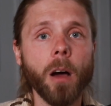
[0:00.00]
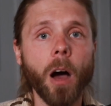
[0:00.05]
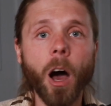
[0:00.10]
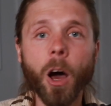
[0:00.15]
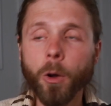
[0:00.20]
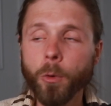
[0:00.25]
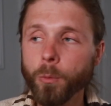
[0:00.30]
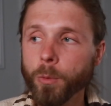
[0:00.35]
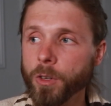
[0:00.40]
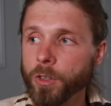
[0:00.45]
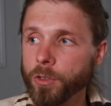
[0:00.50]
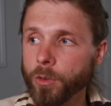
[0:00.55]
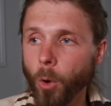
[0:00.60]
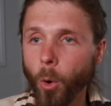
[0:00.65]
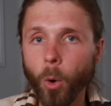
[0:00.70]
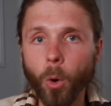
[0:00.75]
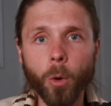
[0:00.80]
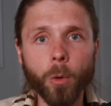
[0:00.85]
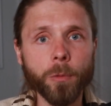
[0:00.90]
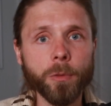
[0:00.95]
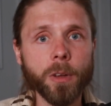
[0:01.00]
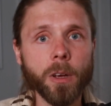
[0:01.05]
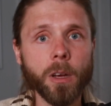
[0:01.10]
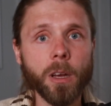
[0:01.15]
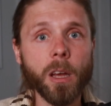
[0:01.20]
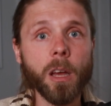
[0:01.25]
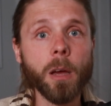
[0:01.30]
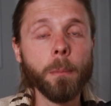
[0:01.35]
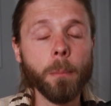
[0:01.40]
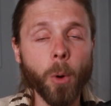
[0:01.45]
Unresolved
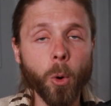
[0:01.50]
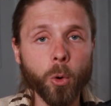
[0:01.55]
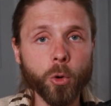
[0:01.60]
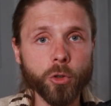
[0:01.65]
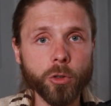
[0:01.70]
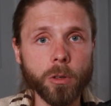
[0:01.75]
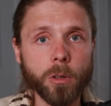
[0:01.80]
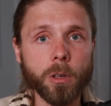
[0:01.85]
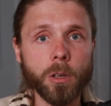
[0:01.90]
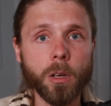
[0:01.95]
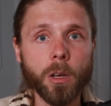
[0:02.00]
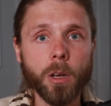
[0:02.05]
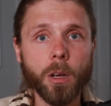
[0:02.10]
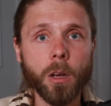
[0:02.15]
emotion,